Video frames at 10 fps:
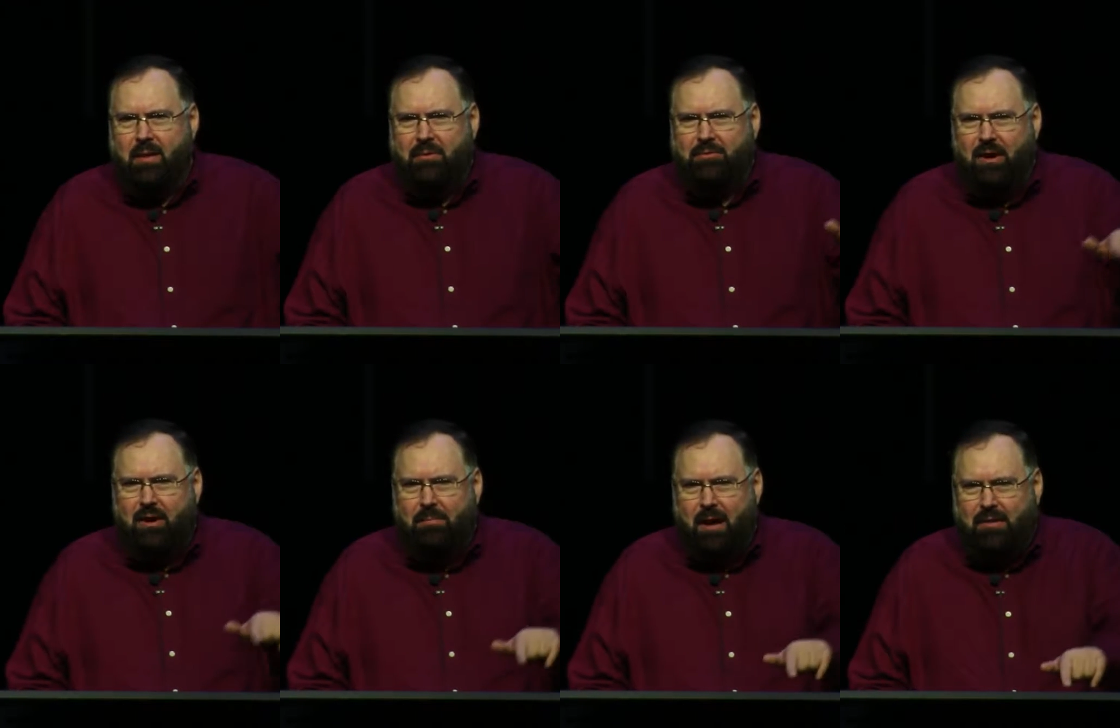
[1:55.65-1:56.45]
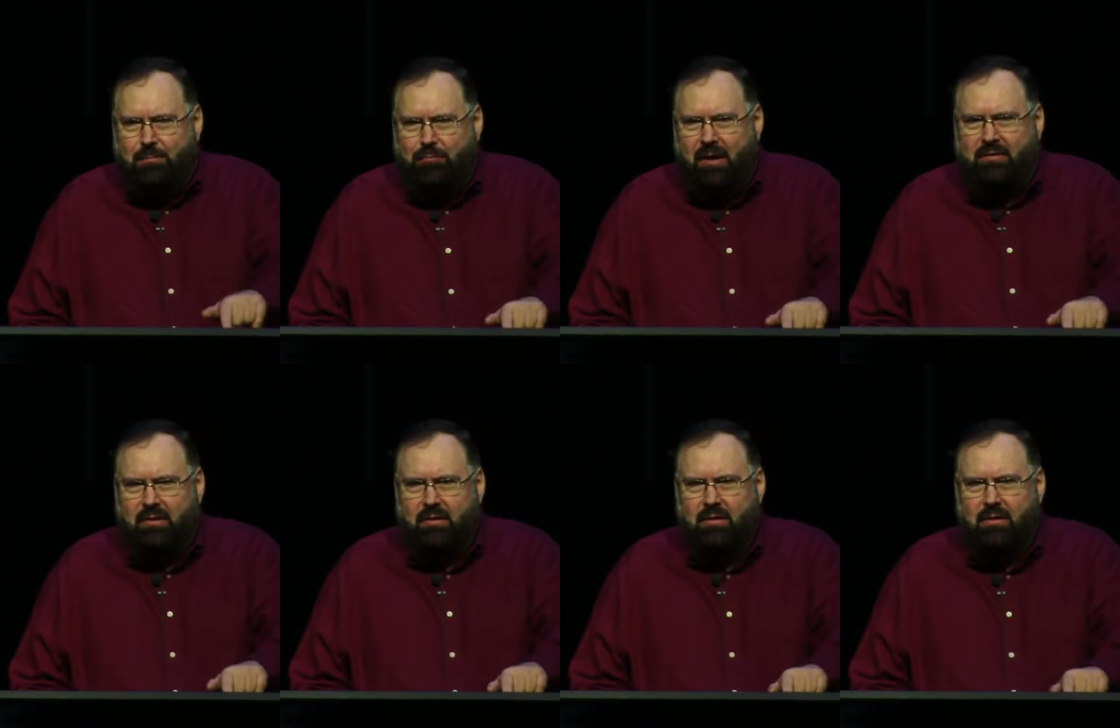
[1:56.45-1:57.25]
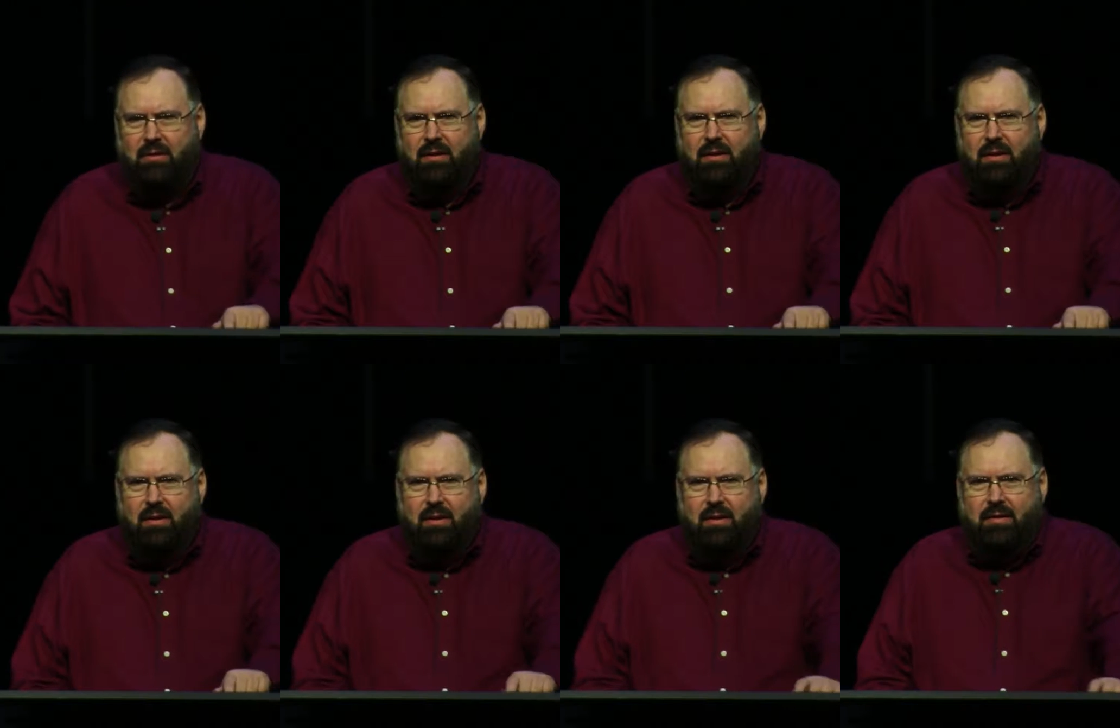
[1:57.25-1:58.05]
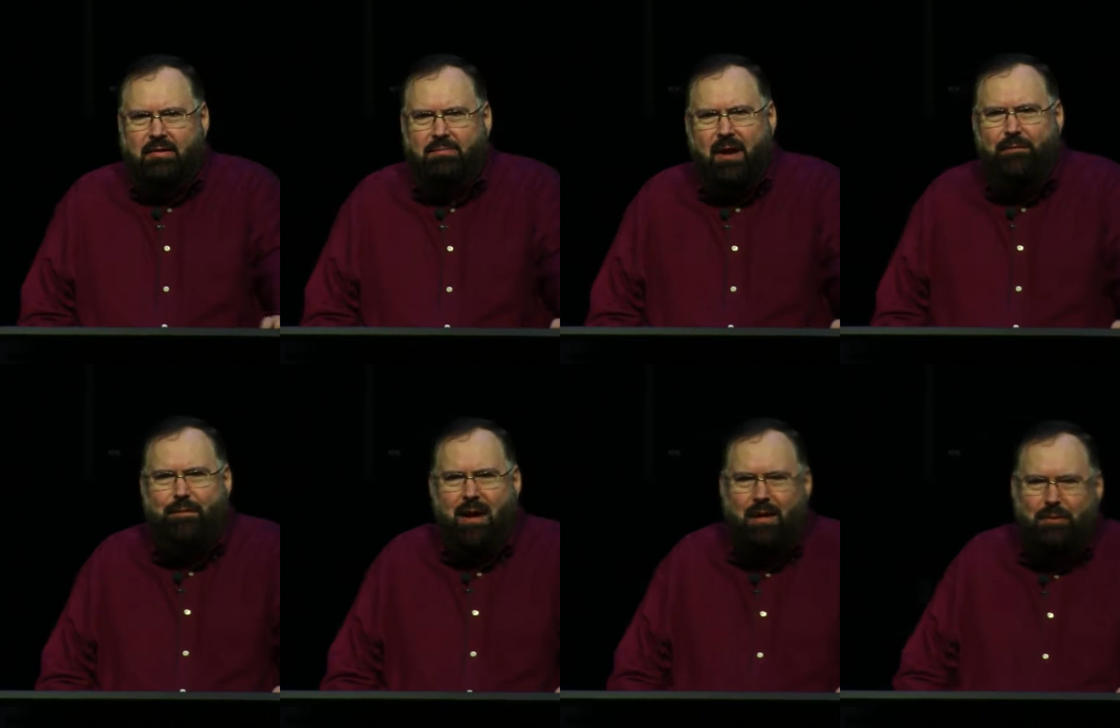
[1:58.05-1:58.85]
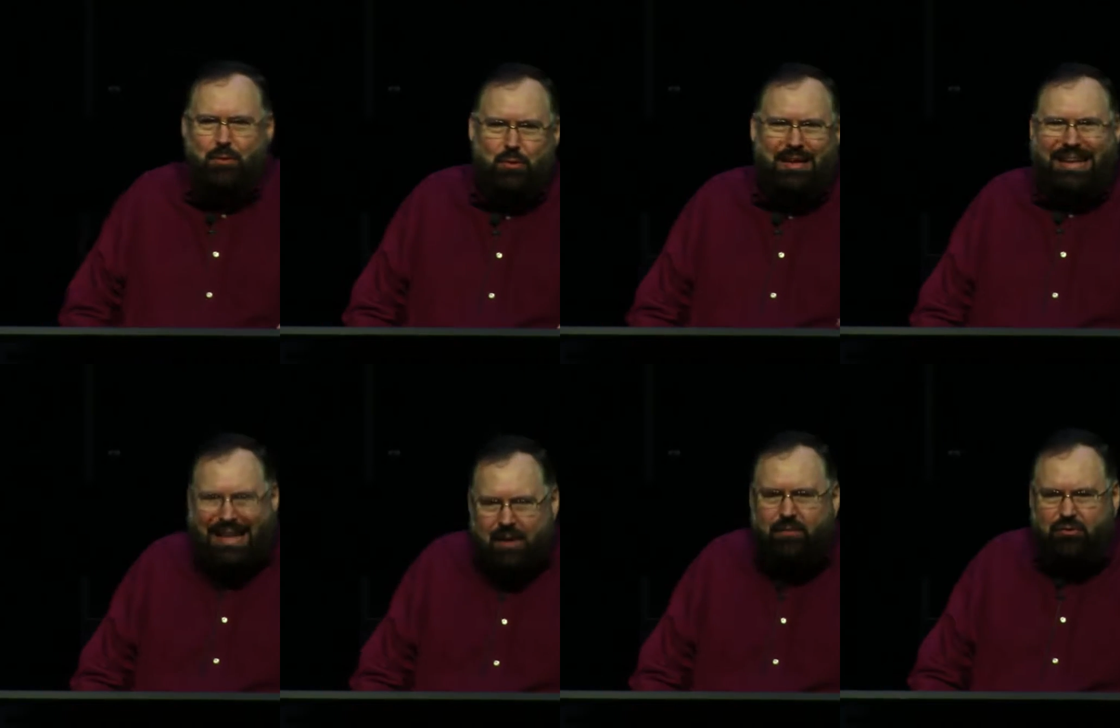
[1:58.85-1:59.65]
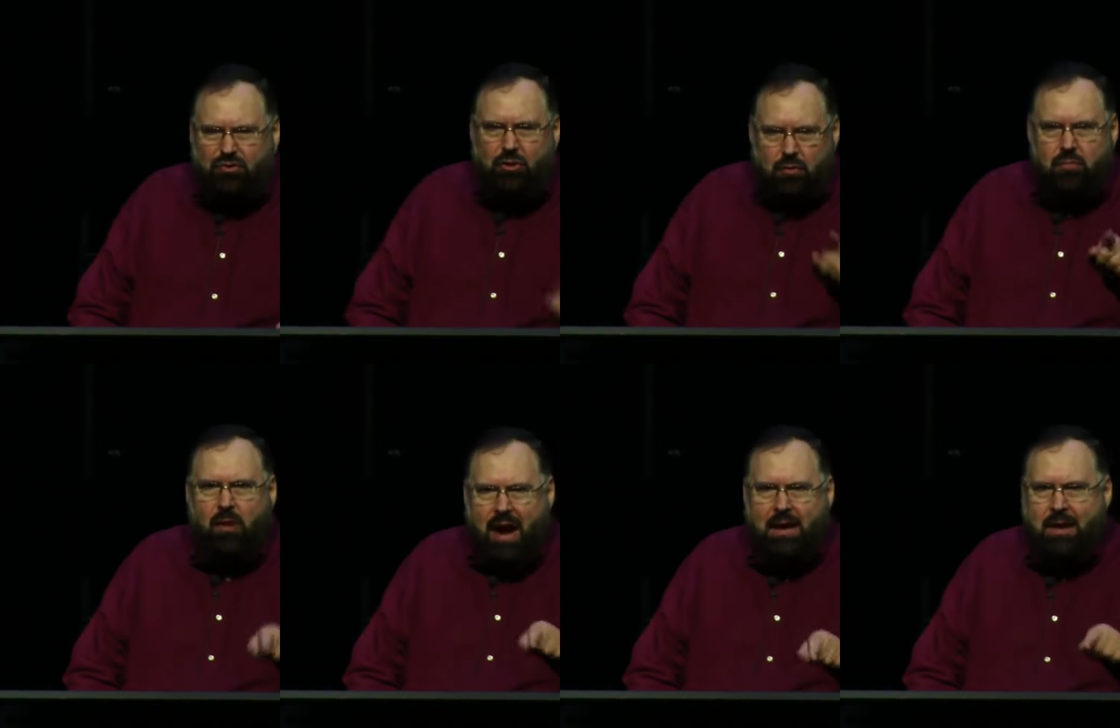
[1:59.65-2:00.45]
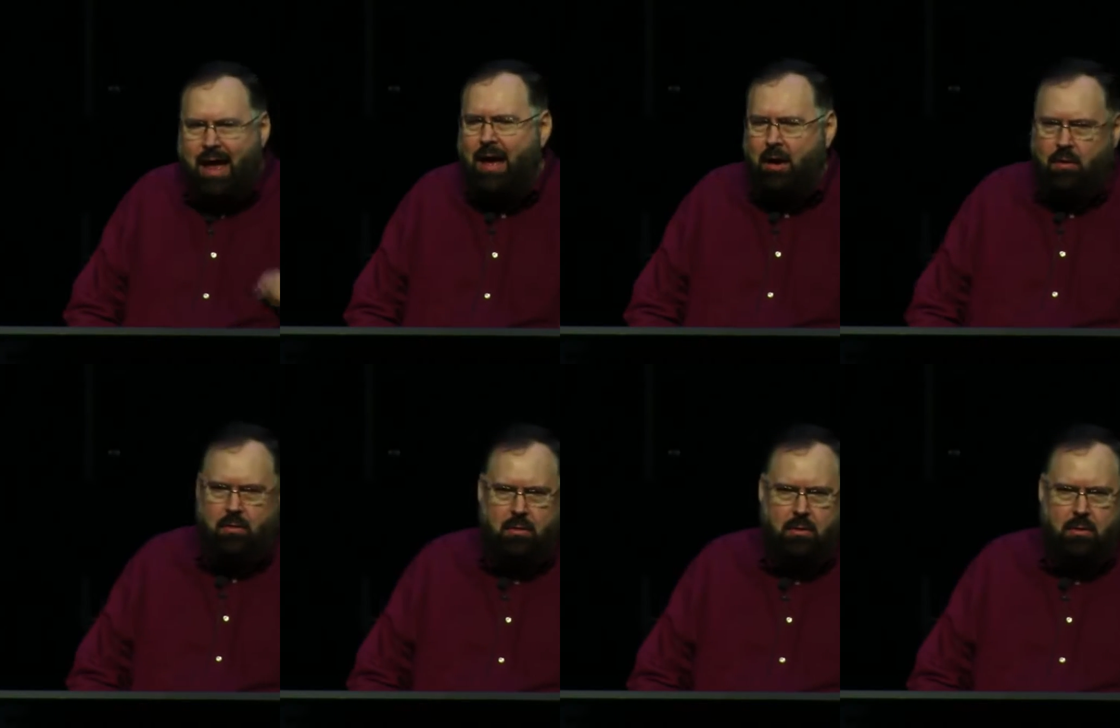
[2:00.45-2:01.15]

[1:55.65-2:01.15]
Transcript: going to talk about the present. It is my Father who gives you right now